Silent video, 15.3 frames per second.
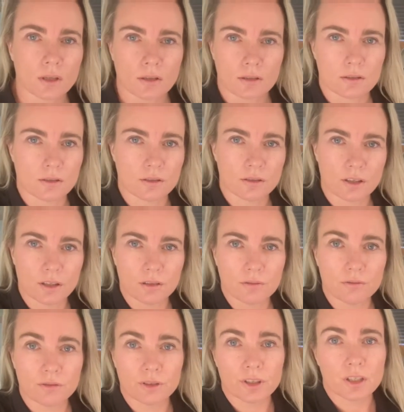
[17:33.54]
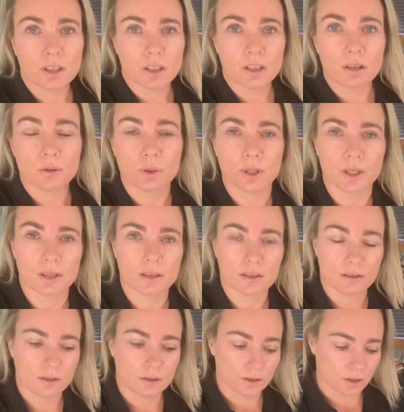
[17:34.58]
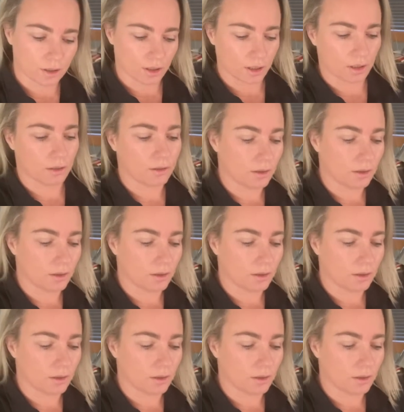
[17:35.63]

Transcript: So another really quick dinner